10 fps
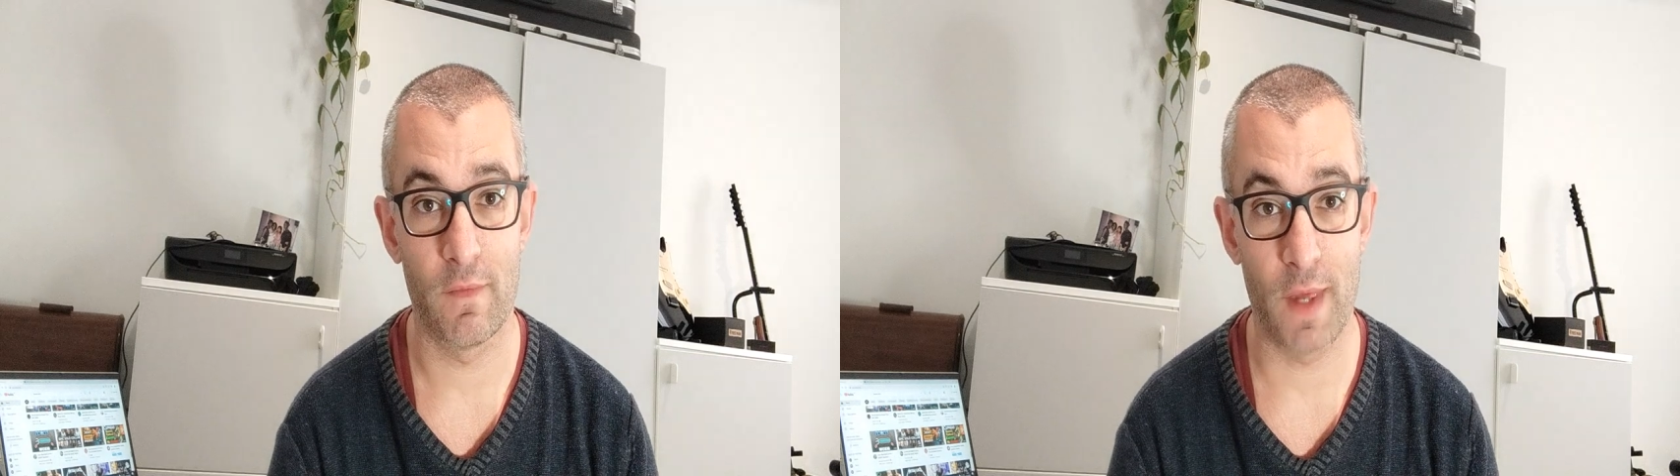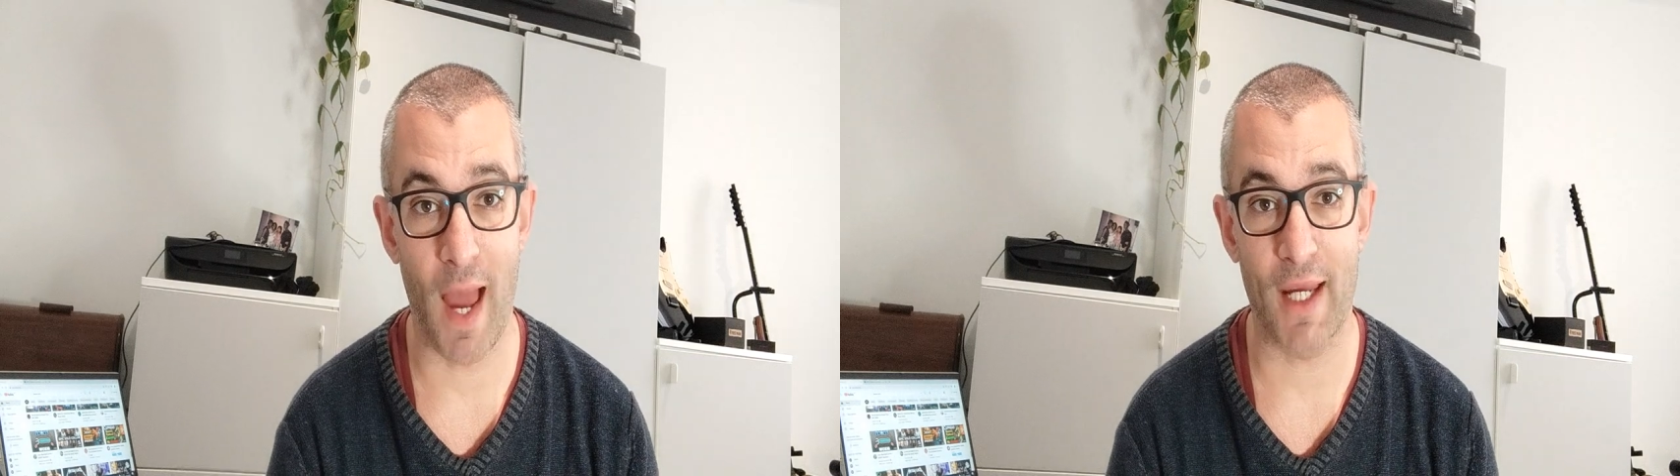
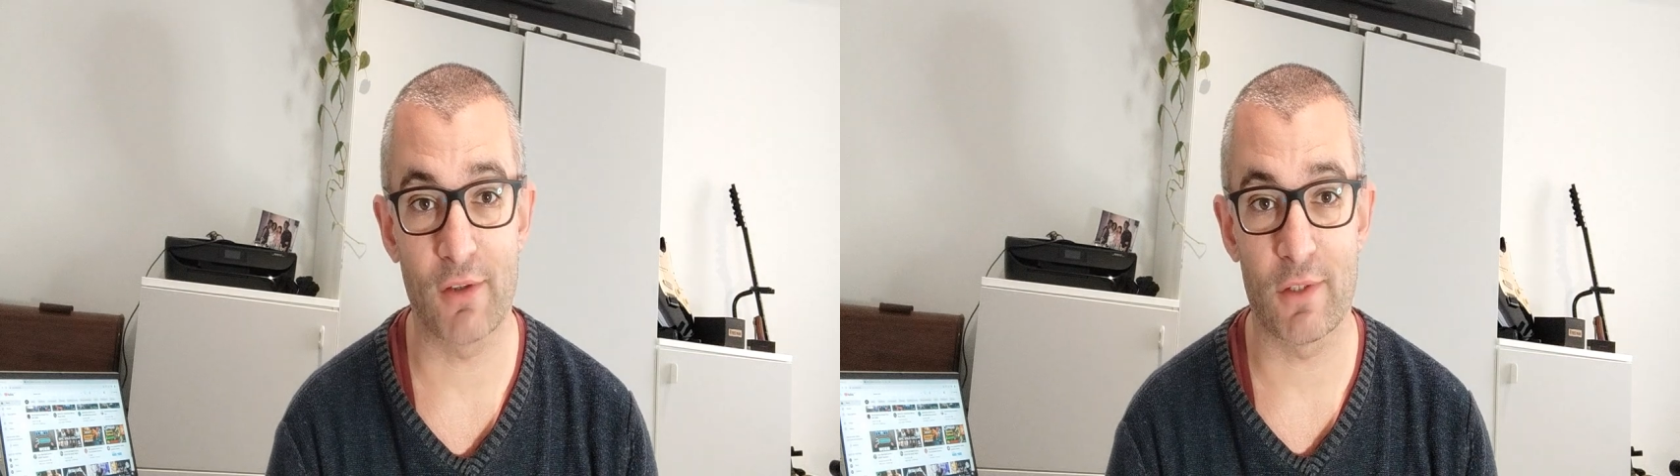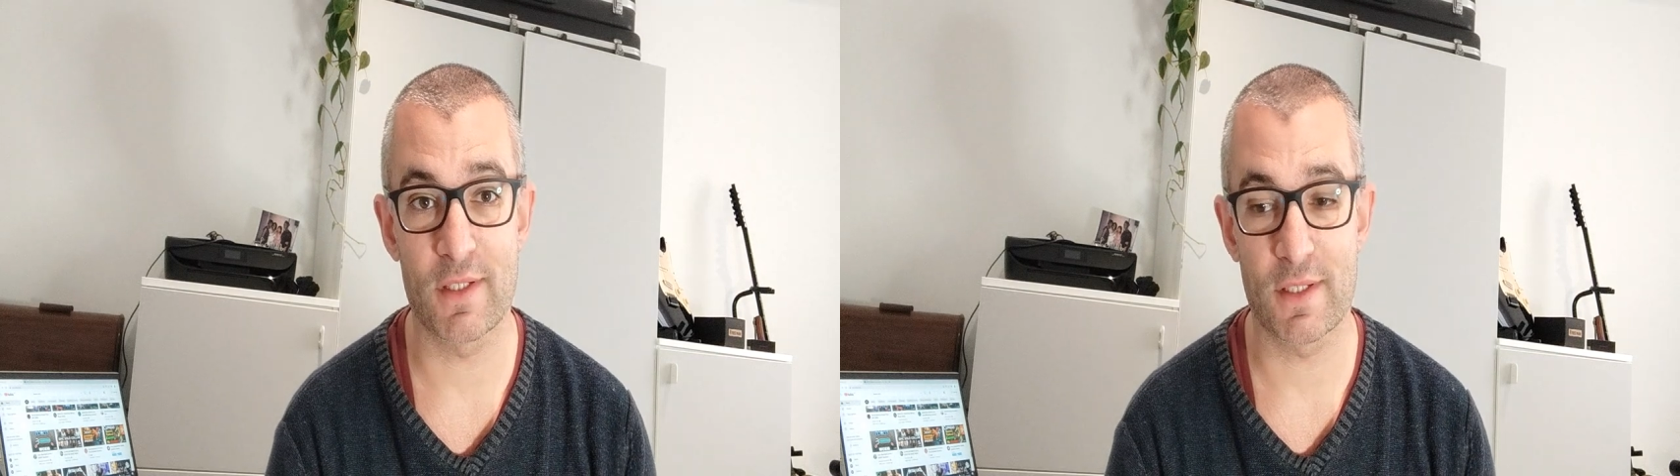The
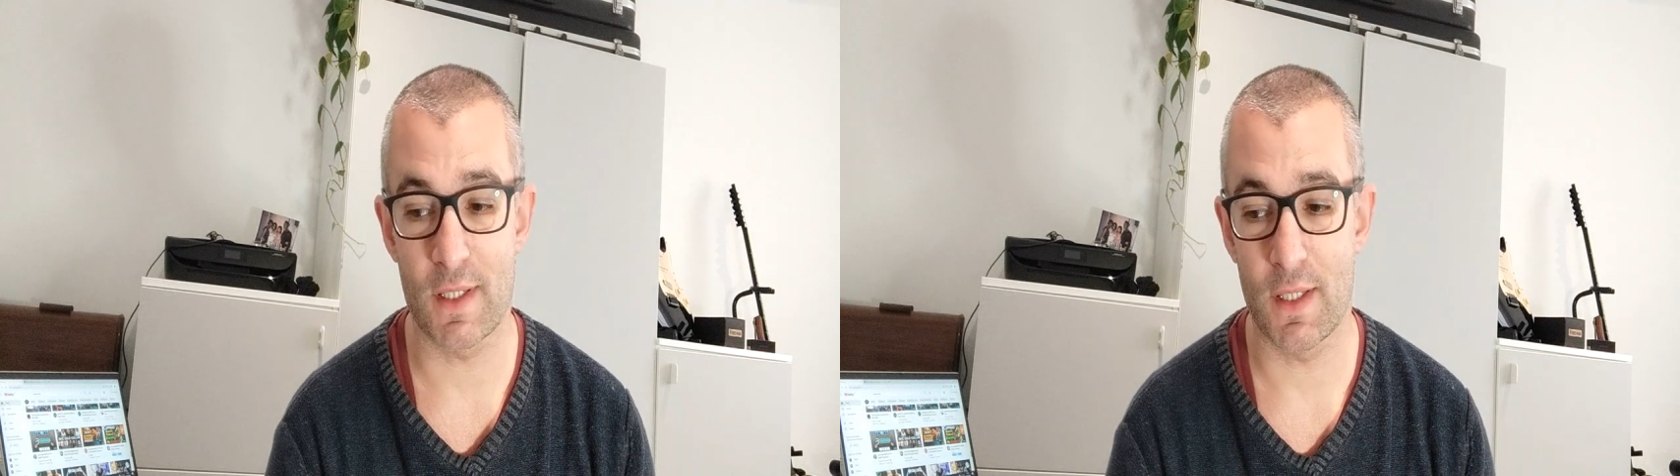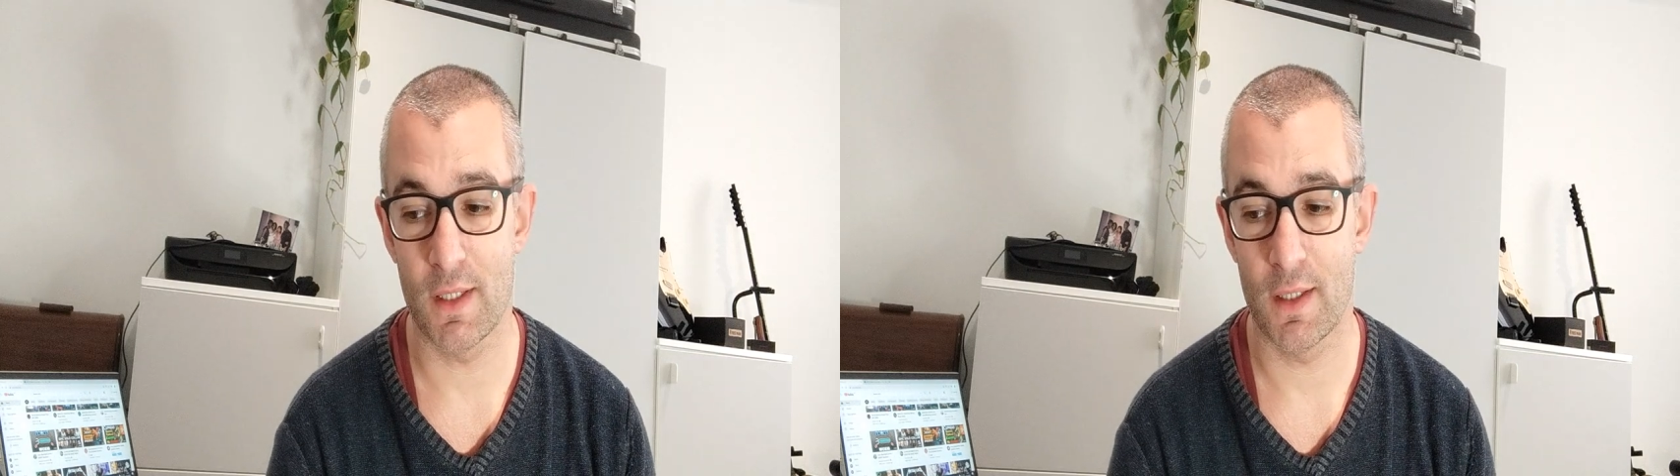
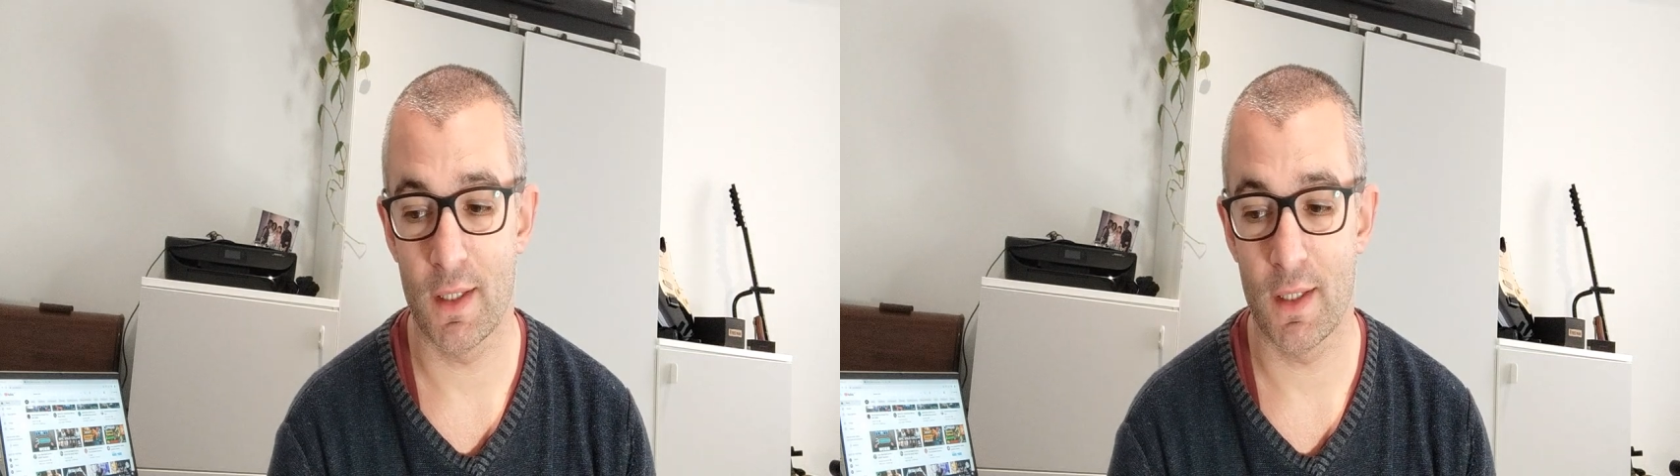accuracy